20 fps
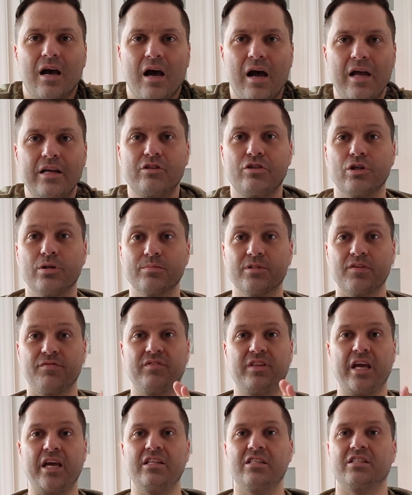in terms of
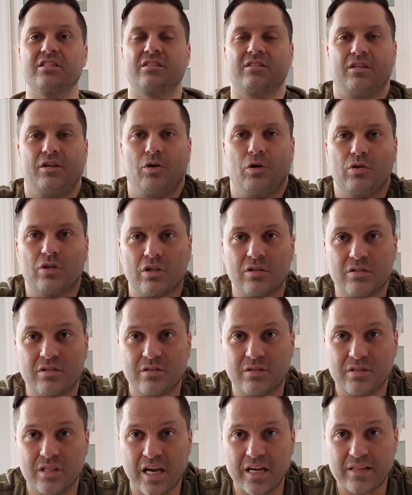dates. You know, the
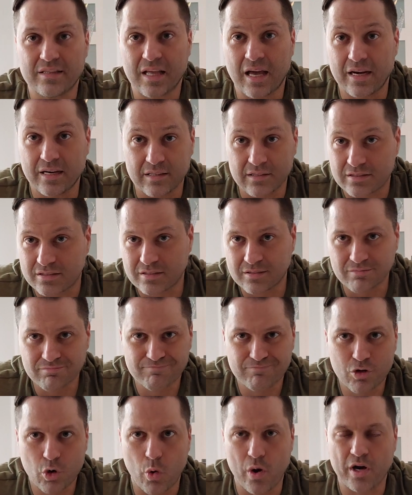date that is
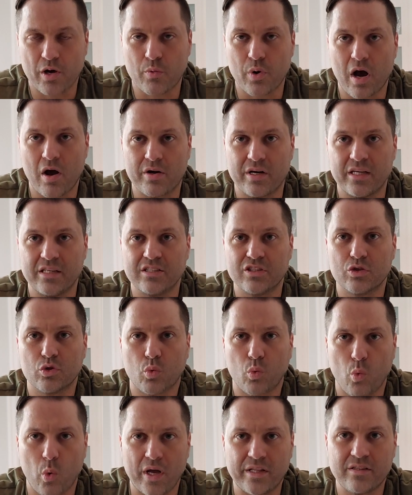going around is
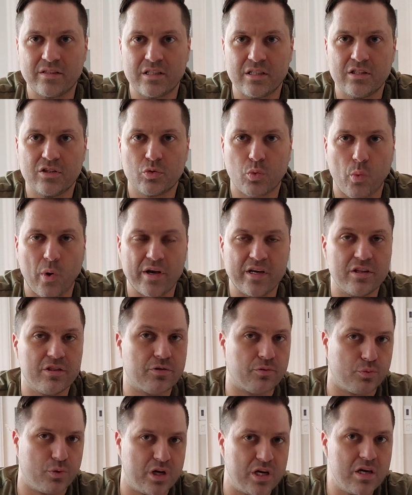
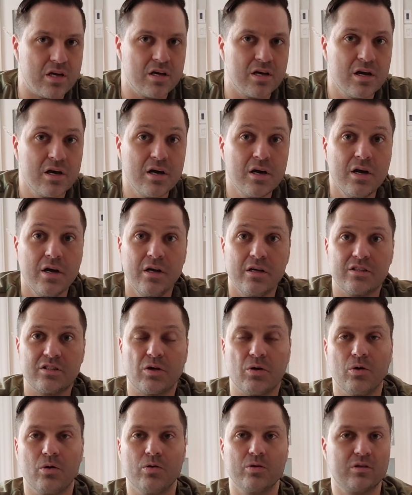2023.
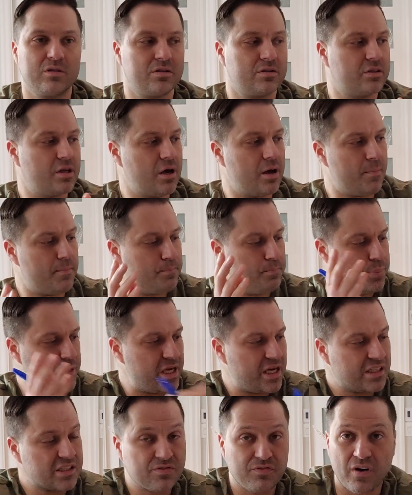So the
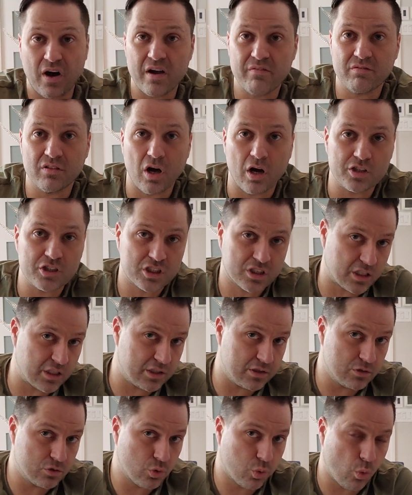PS5 launched
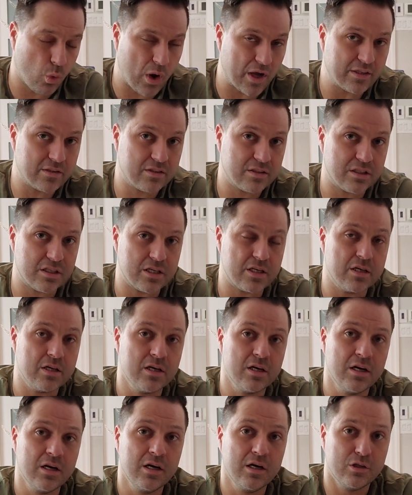in
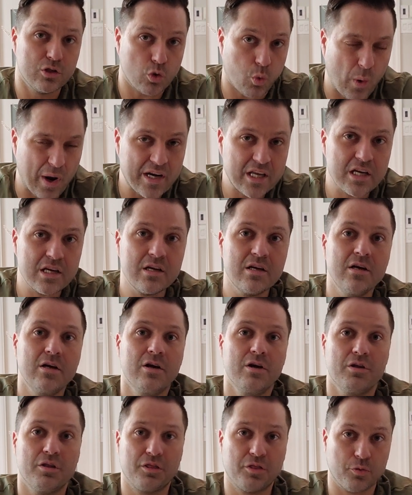2020.
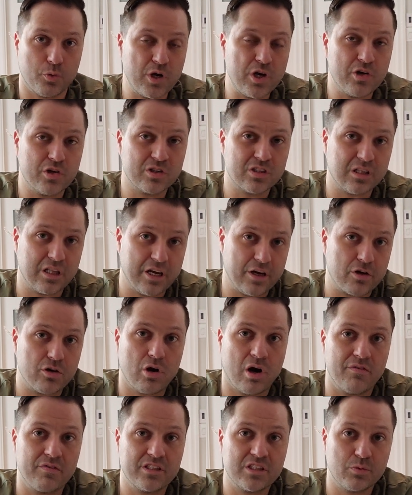3 years later,
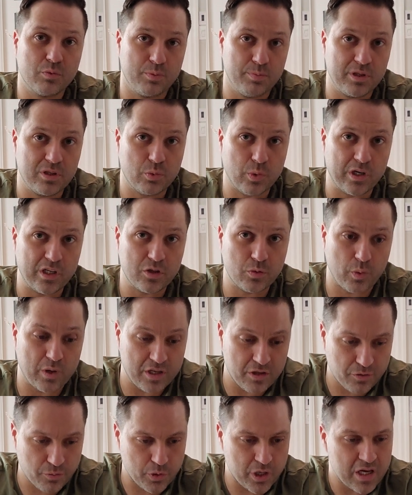obviously, would be
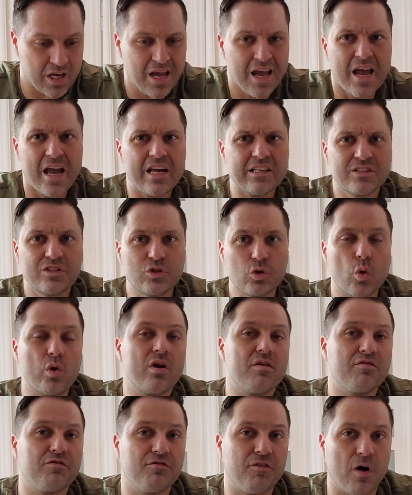2023. It sort
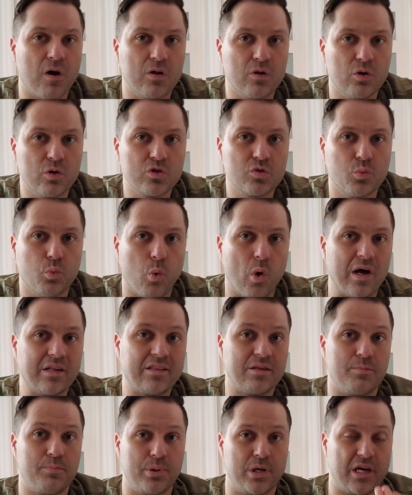of follows what
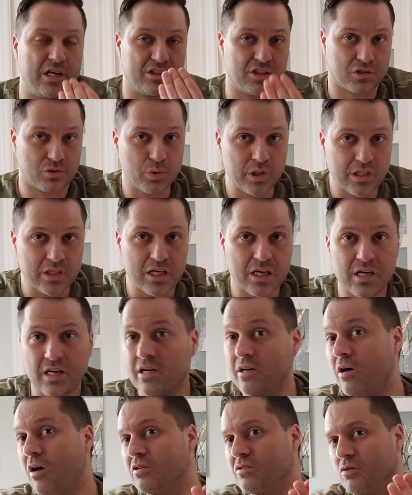the PS3 did and
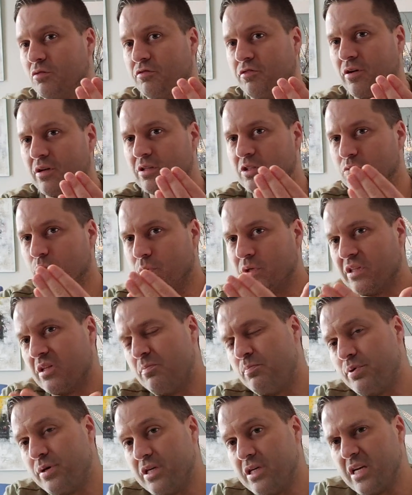also follows what the
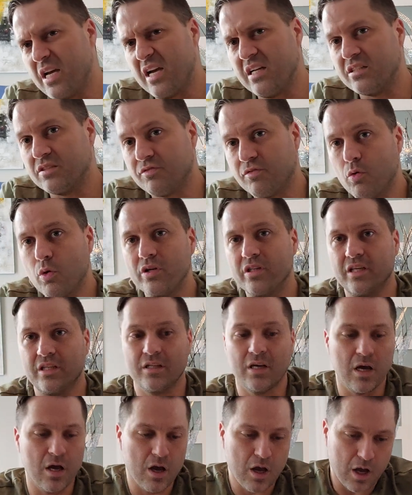PS4 did.
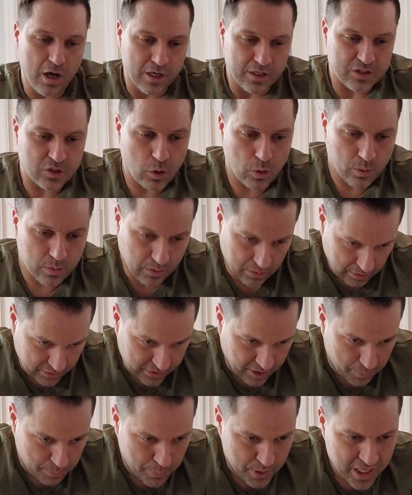So
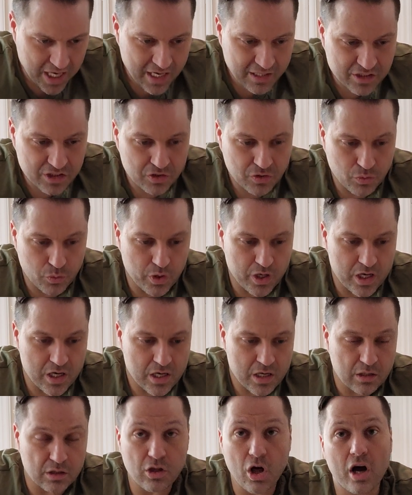the
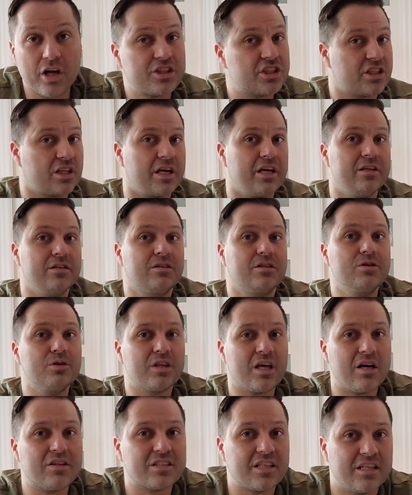PS3 launched in
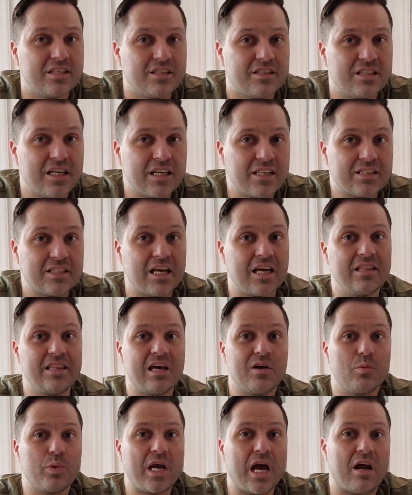2006, and
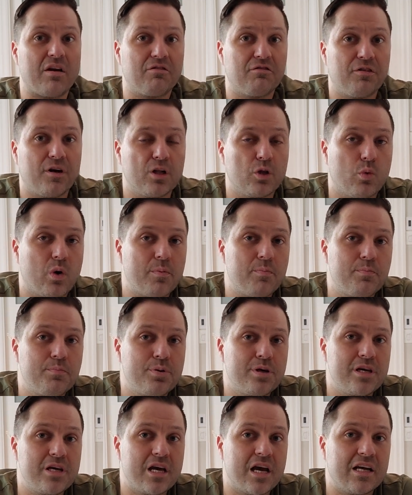then we had a follow-up
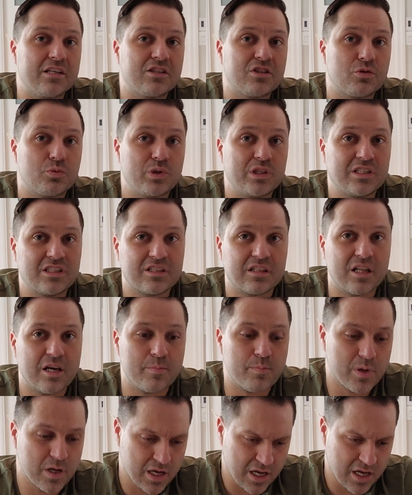PS3 Slim